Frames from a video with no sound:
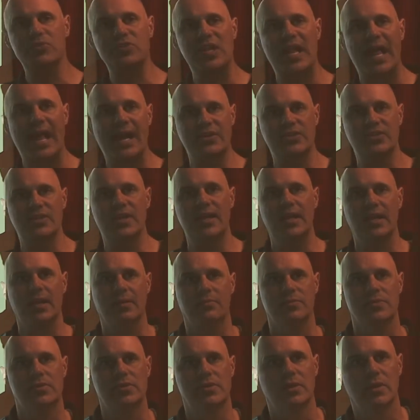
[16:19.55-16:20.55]
last
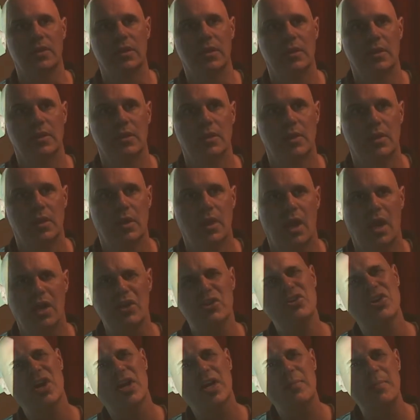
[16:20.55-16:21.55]
names. Are you
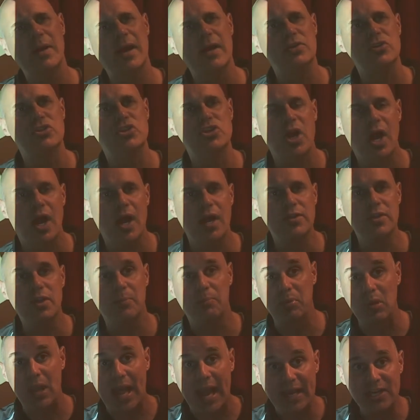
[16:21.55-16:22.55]
talking about John the
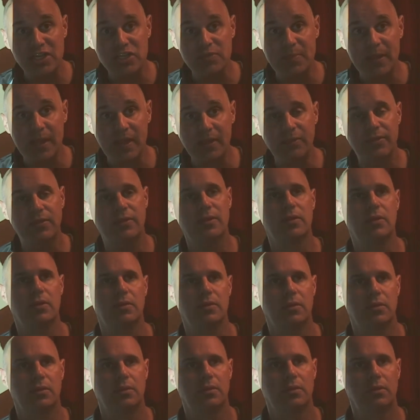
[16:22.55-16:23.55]
blacksmith?
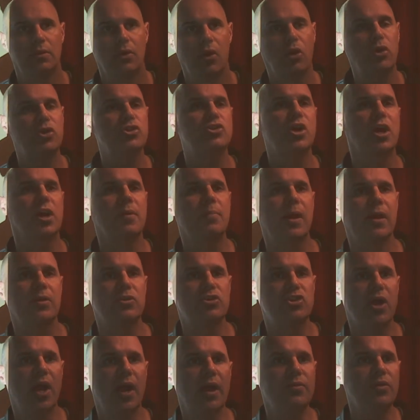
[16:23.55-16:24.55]
Or are you talking about
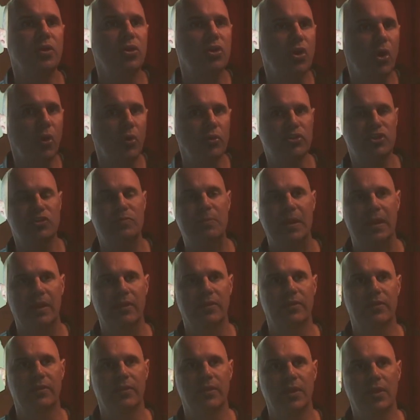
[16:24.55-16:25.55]
John the goldsmith?
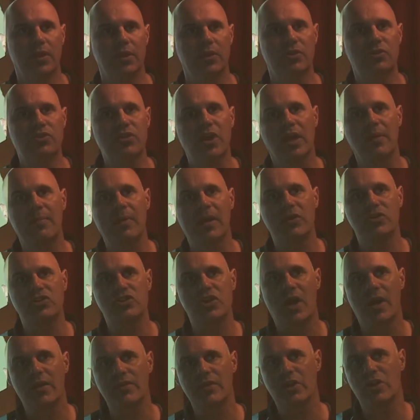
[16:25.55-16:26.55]
You're talking about
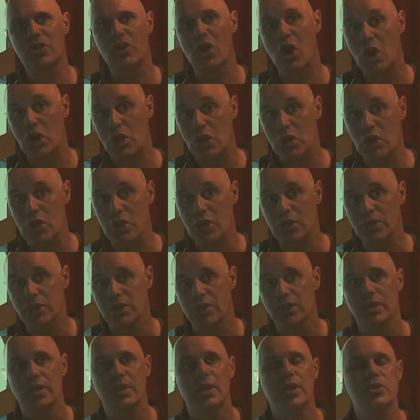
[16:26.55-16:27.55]
John the carter?
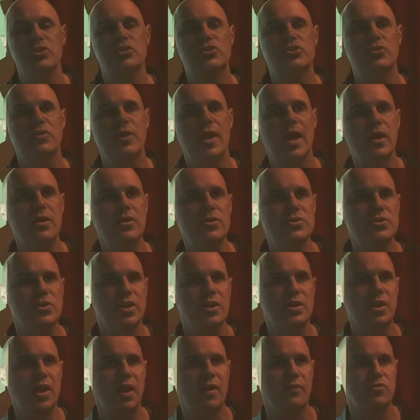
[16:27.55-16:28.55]
So now you
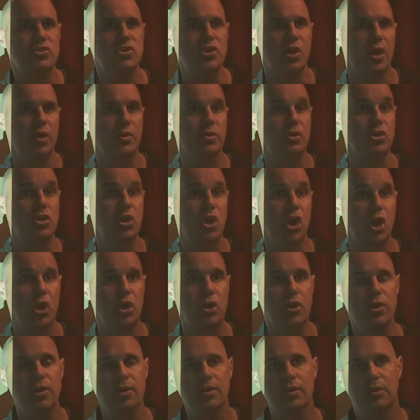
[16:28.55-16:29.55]
start to have John
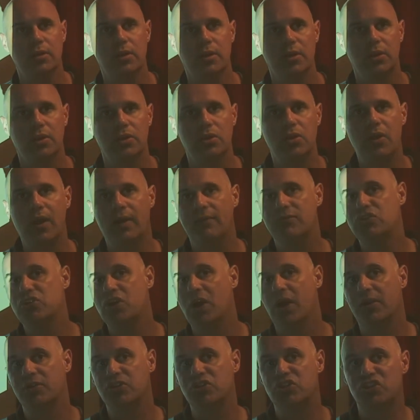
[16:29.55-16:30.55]
Carter, you have
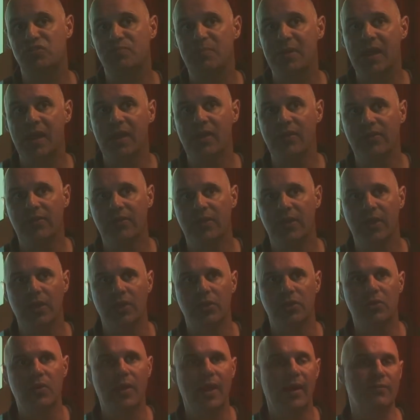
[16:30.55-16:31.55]
John Smith,
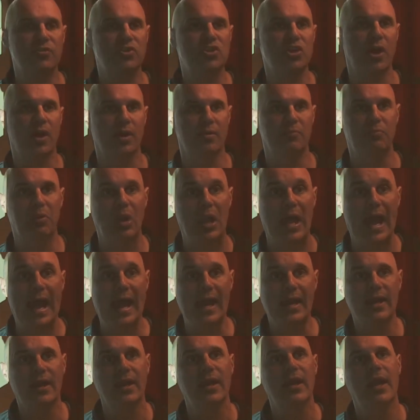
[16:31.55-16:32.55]
you have John
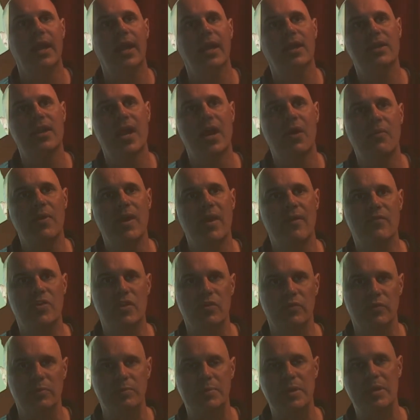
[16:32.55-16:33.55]
Black, and now we have
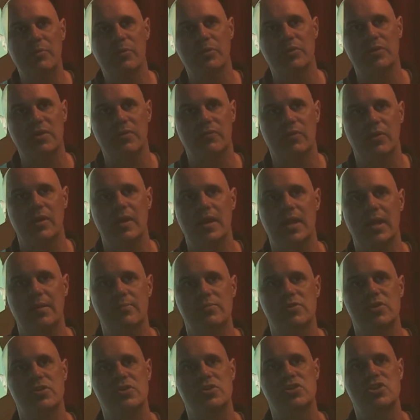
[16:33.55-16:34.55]
different people with different
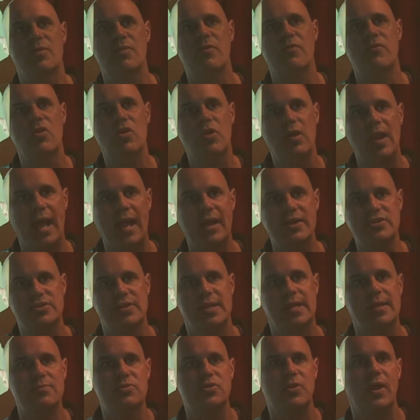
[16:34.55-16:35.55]
names. And some of your last
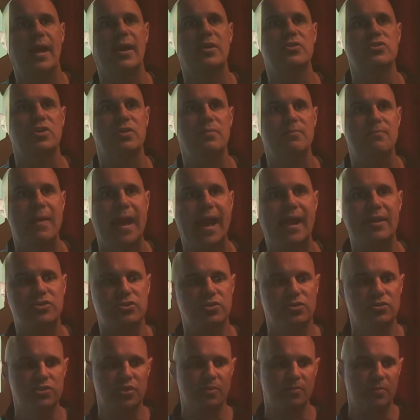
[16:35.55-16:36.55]
names will actually match
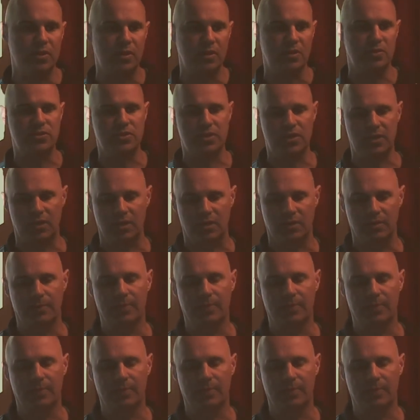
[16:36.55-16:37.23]
to some of these here.